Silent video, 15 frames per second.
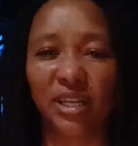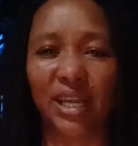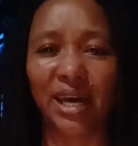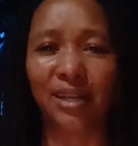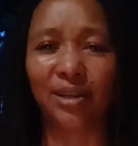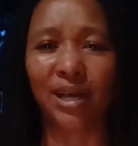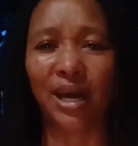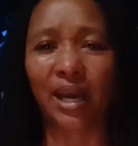
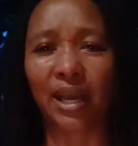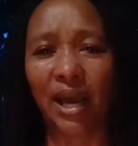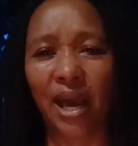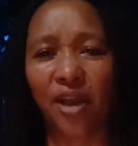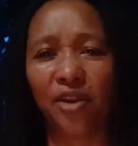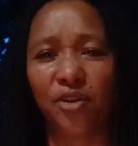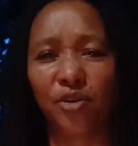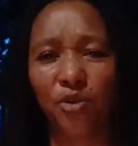
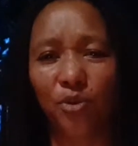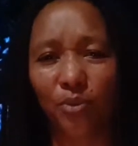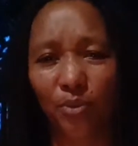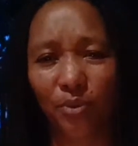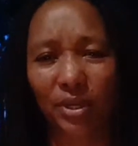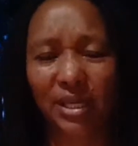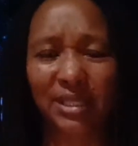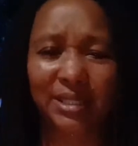I knew
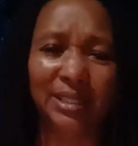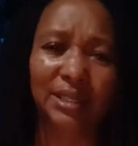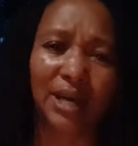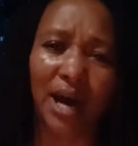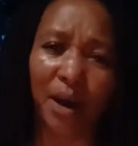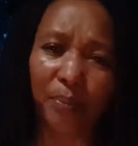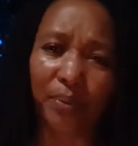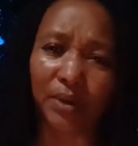it
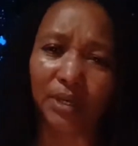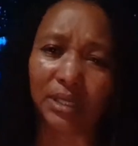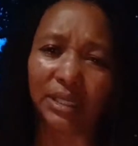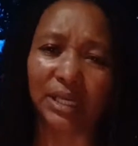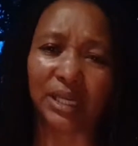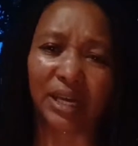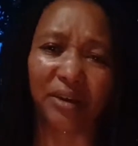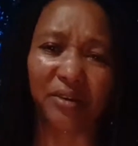happened
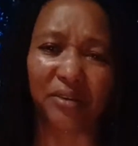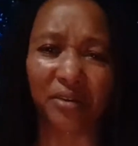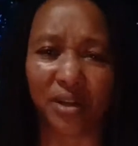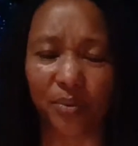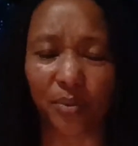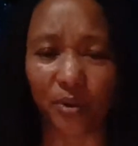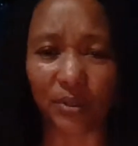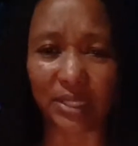and I heard
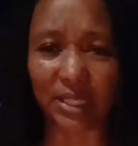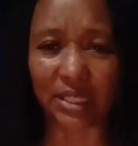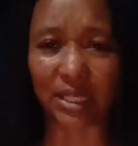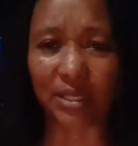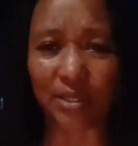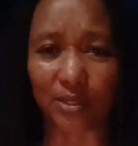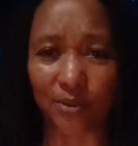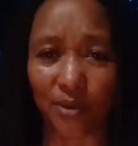about it and
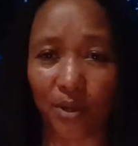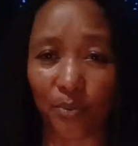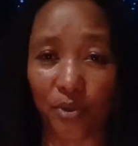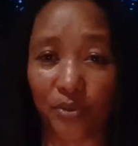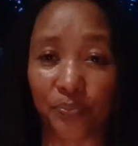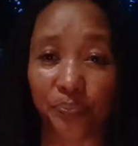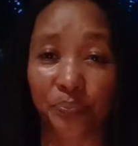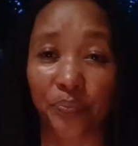so on,
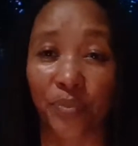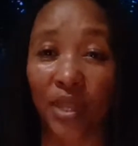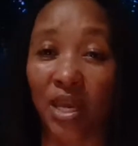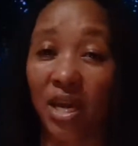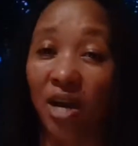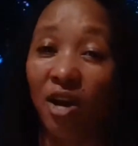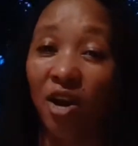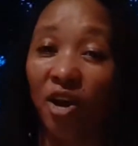but
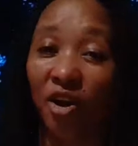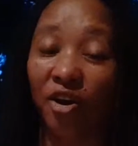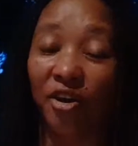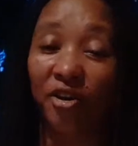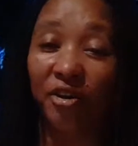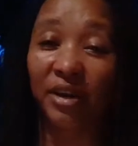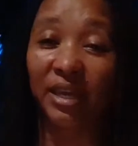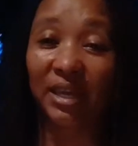
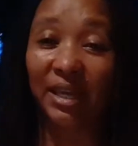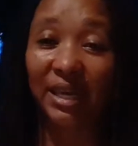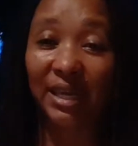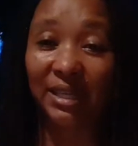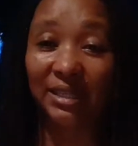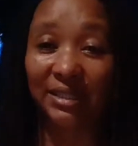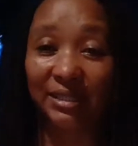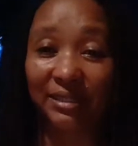her
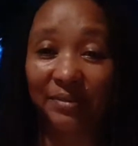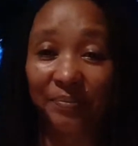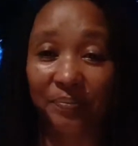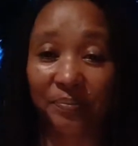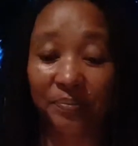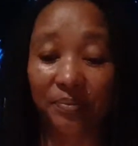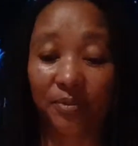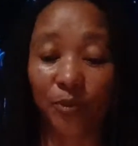kitten
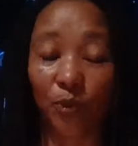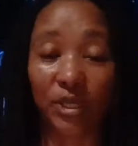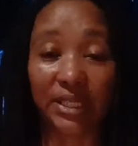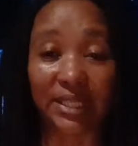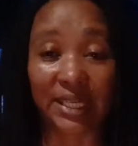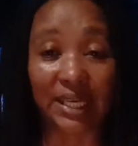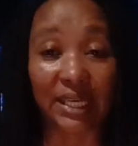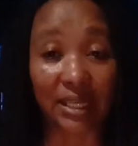
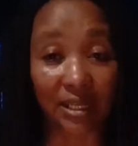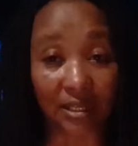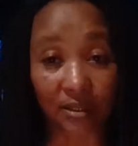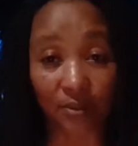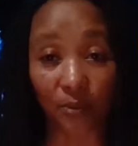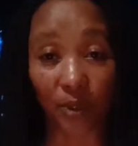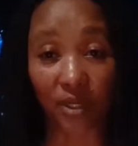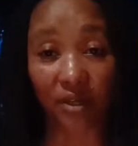was ill.
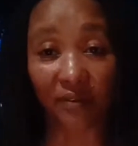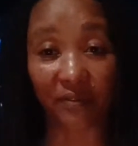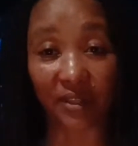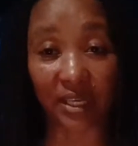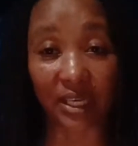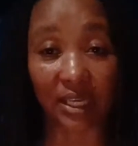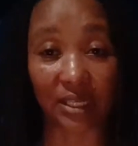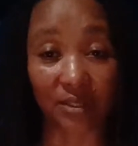One of the
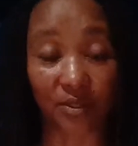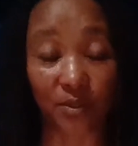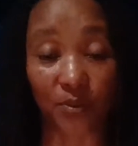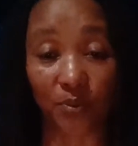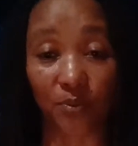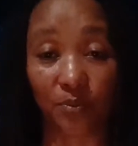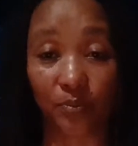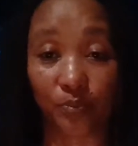kittens
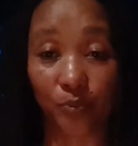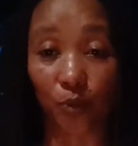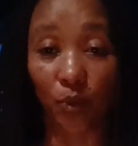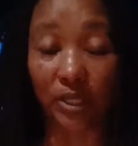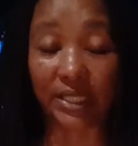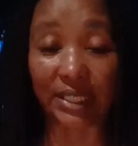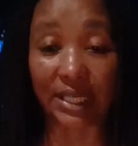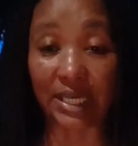
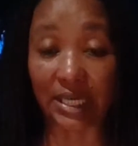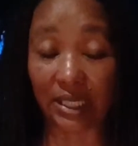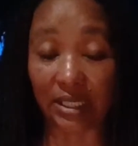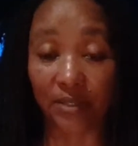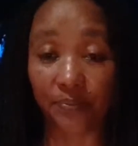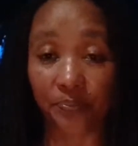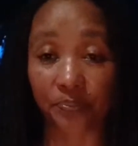was ill.